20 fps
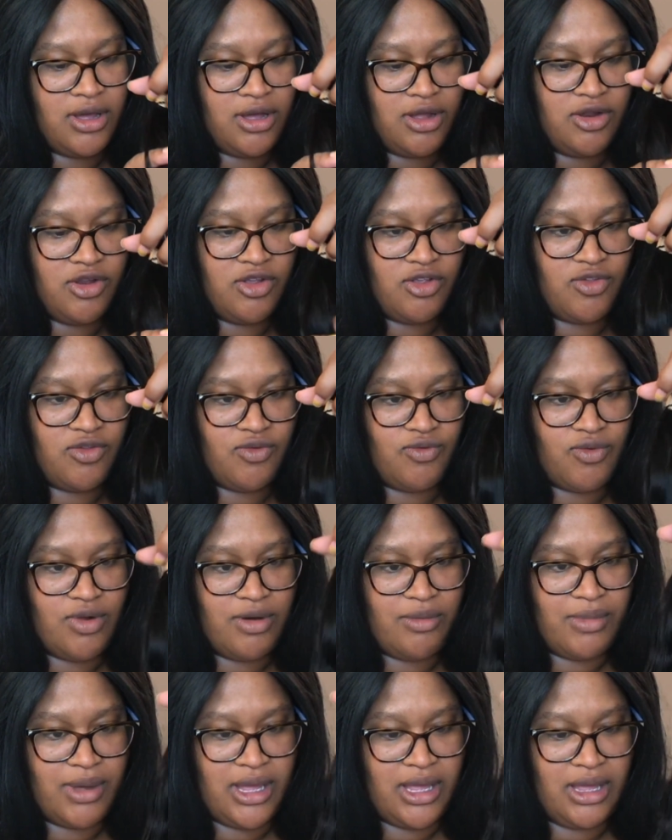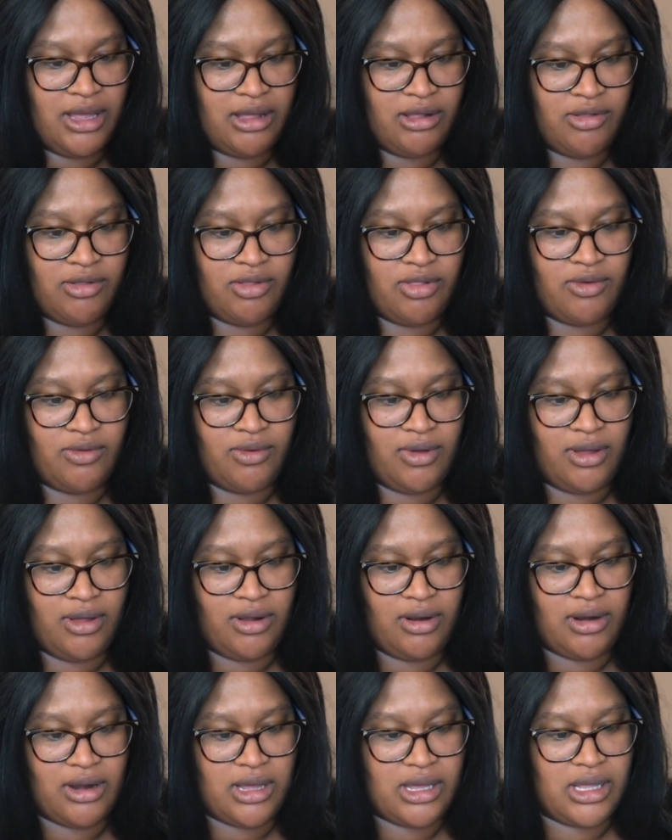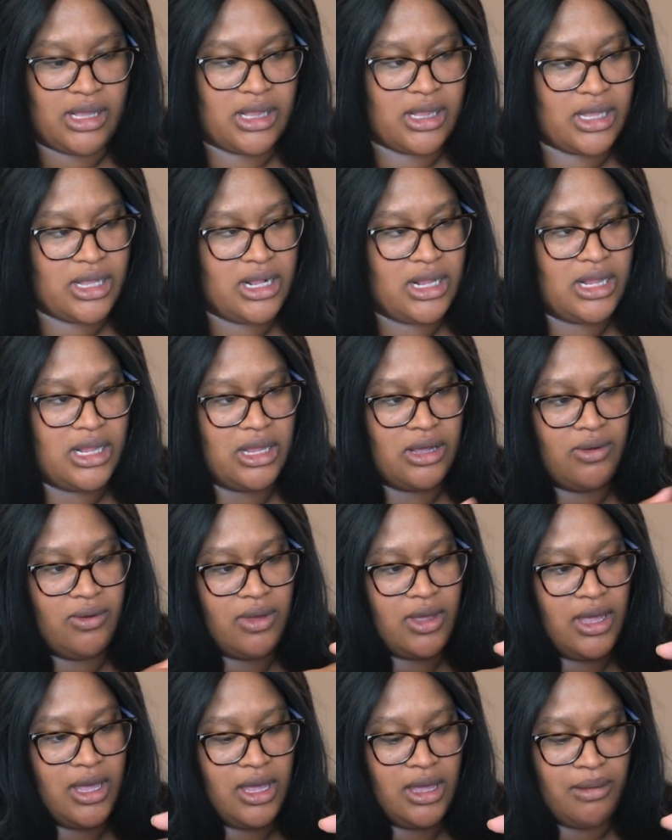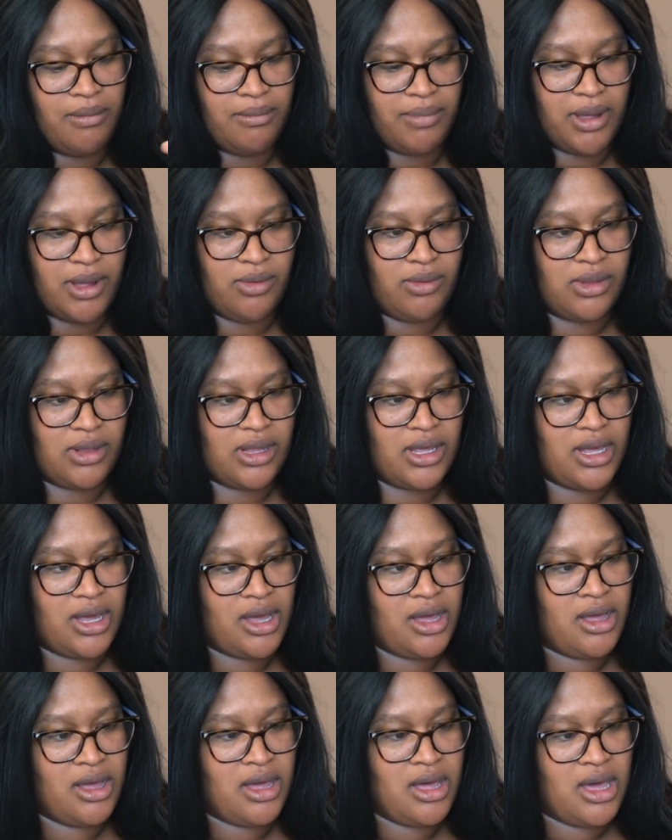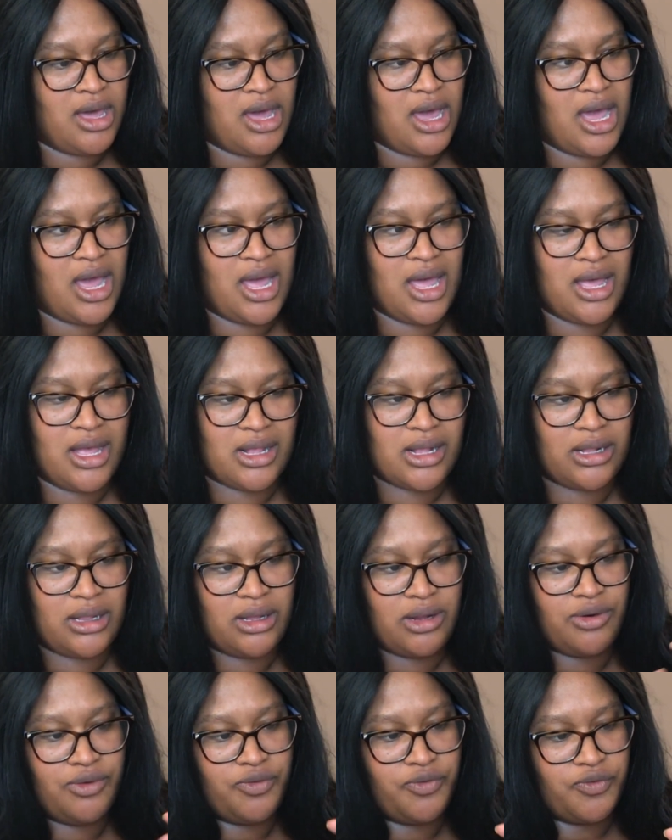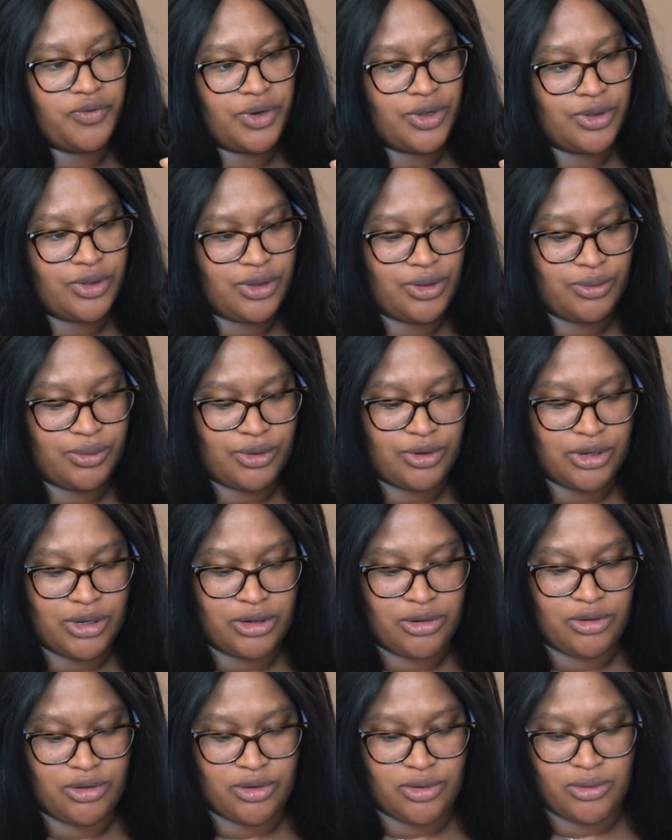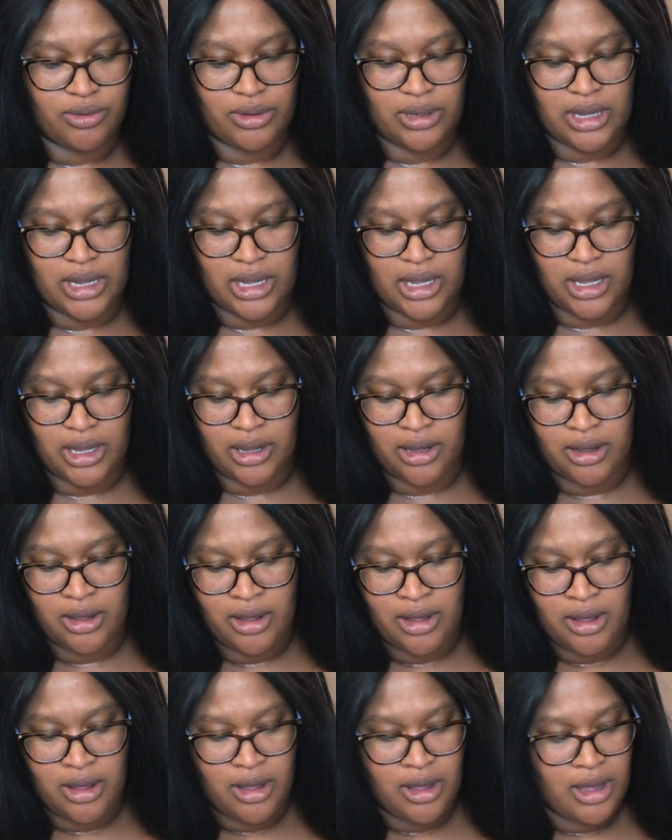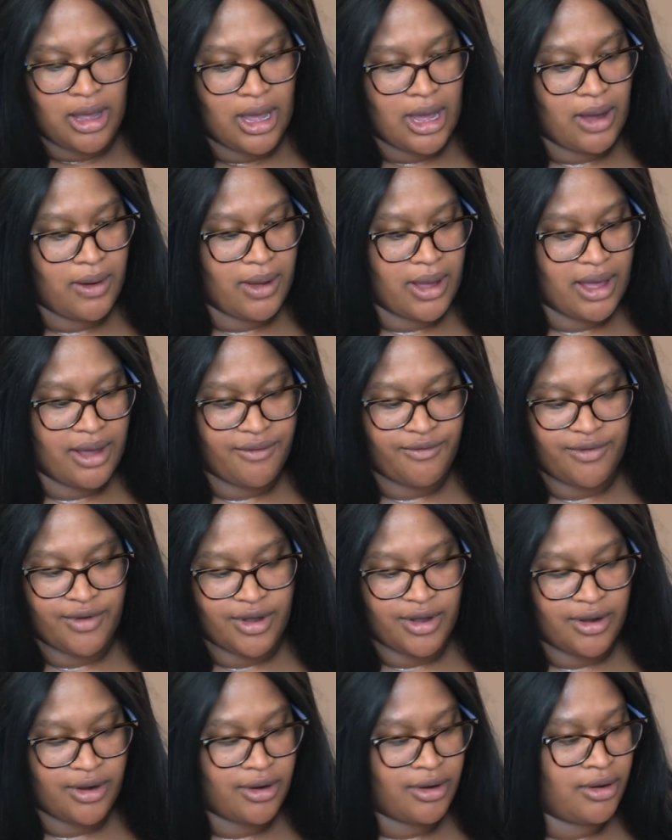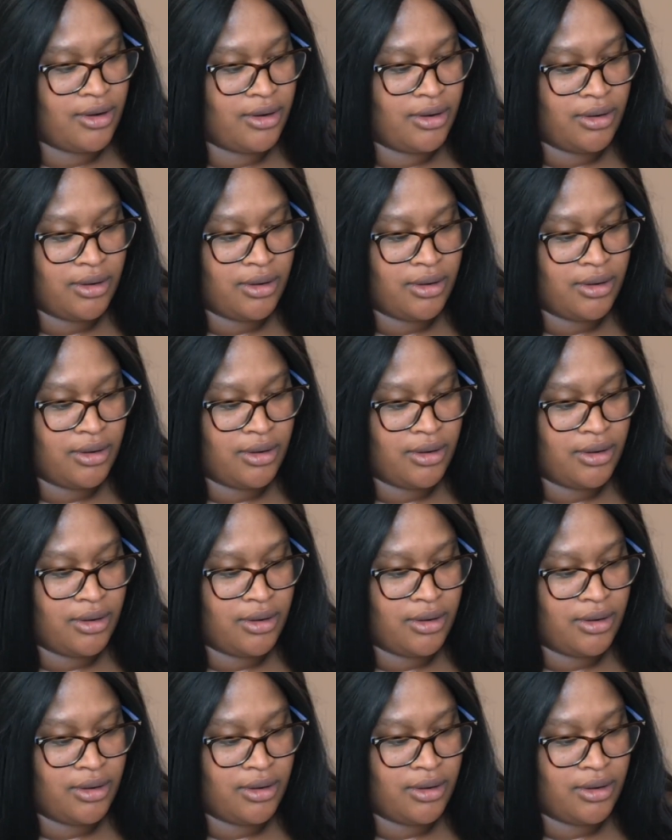good just running my hands through it. Nice and silky and bouncy. It is a little frizzy, which I don't like. However,